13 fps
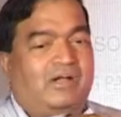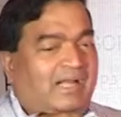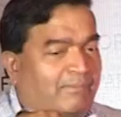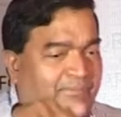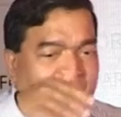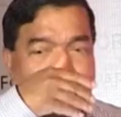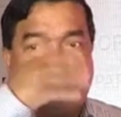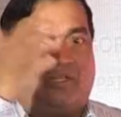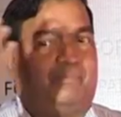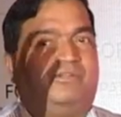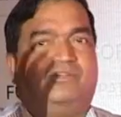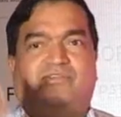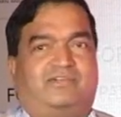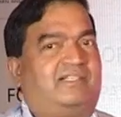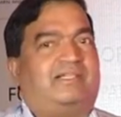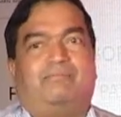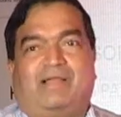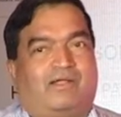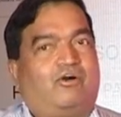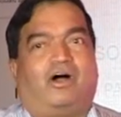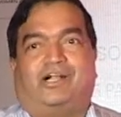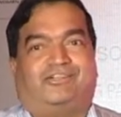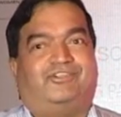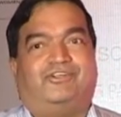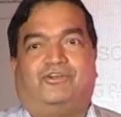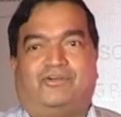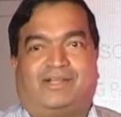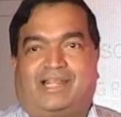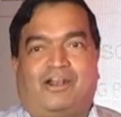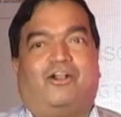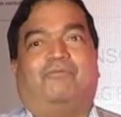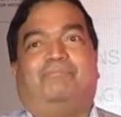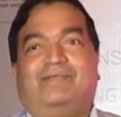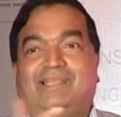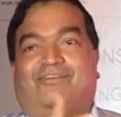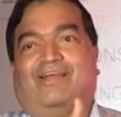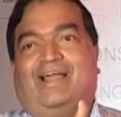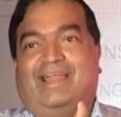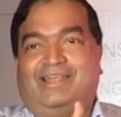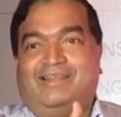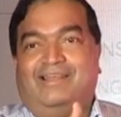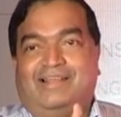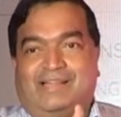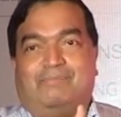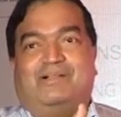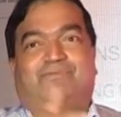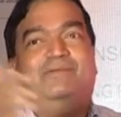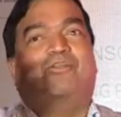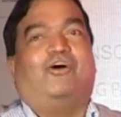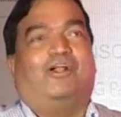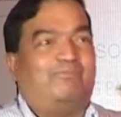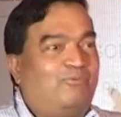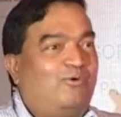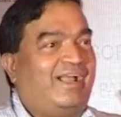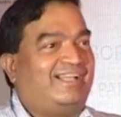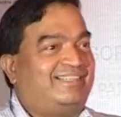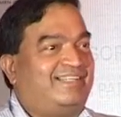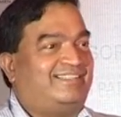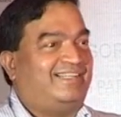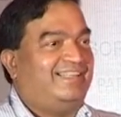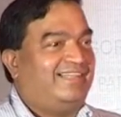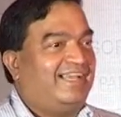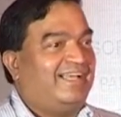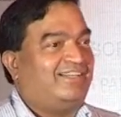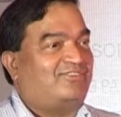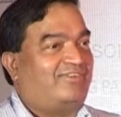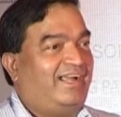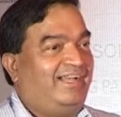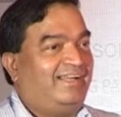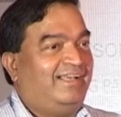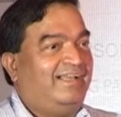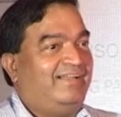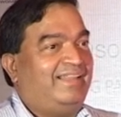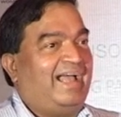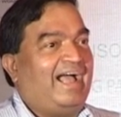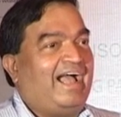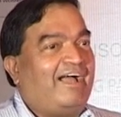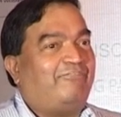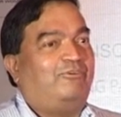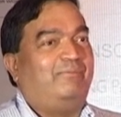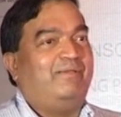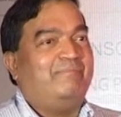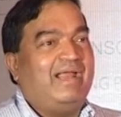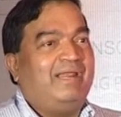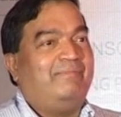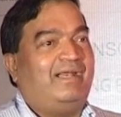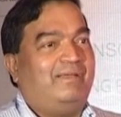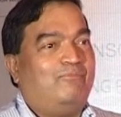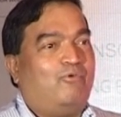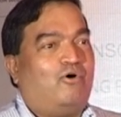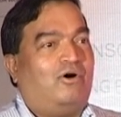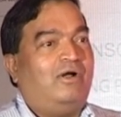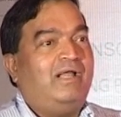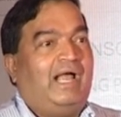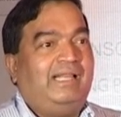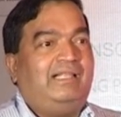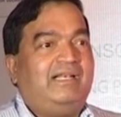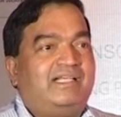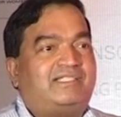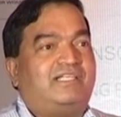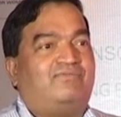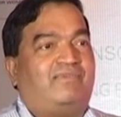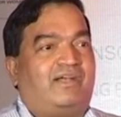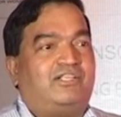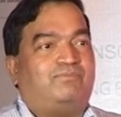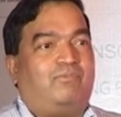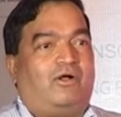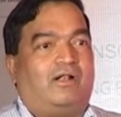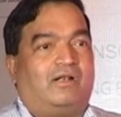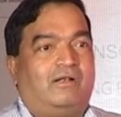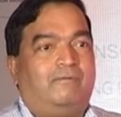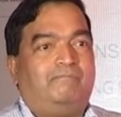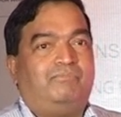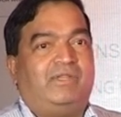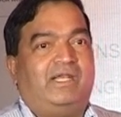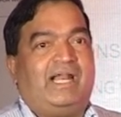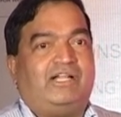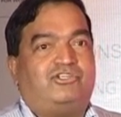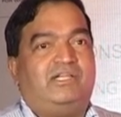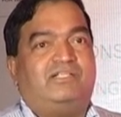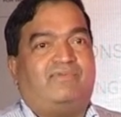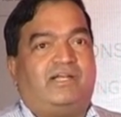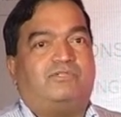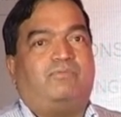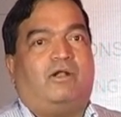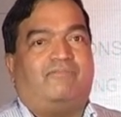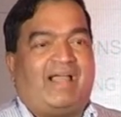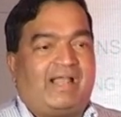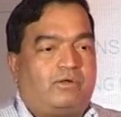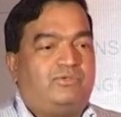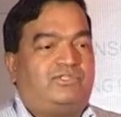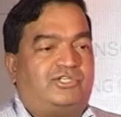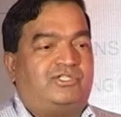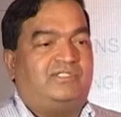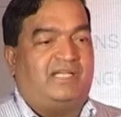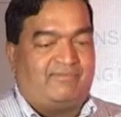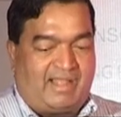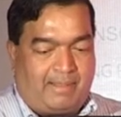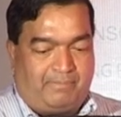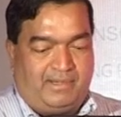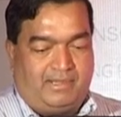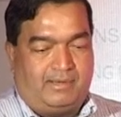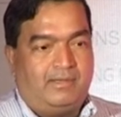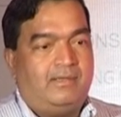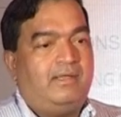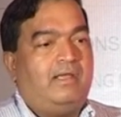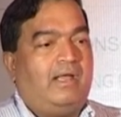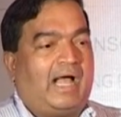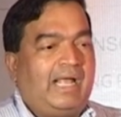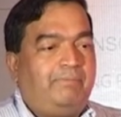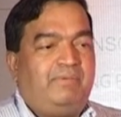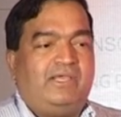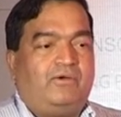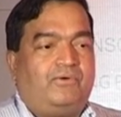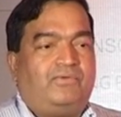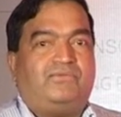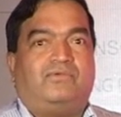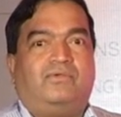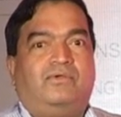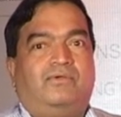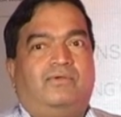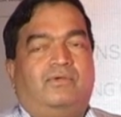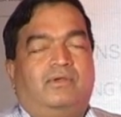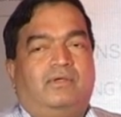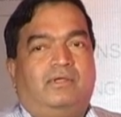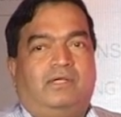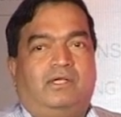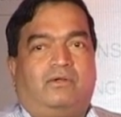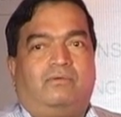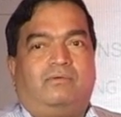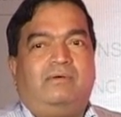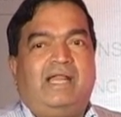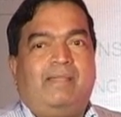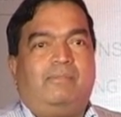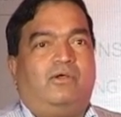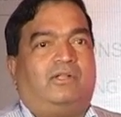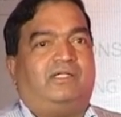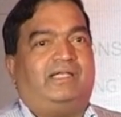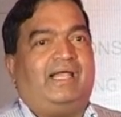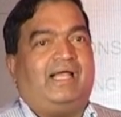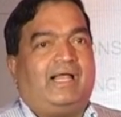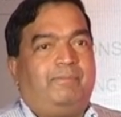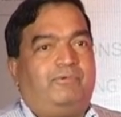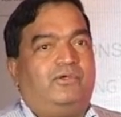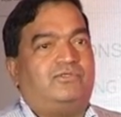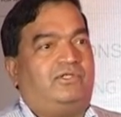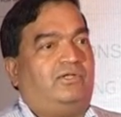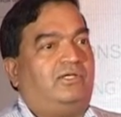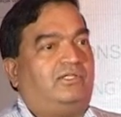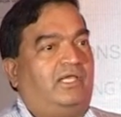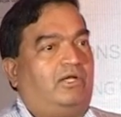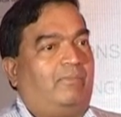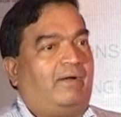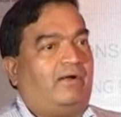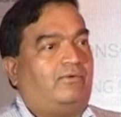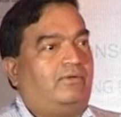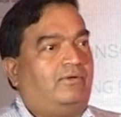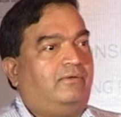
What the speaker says: company shows up on this list, I'm like, gosh, it cannot be, right? There must be a lot more exits than this, right? There have to be many, many more. And the list is very small. It actually is very small of acquisitions that have happened. IPOs, name me all the tech IPOs that you can think about.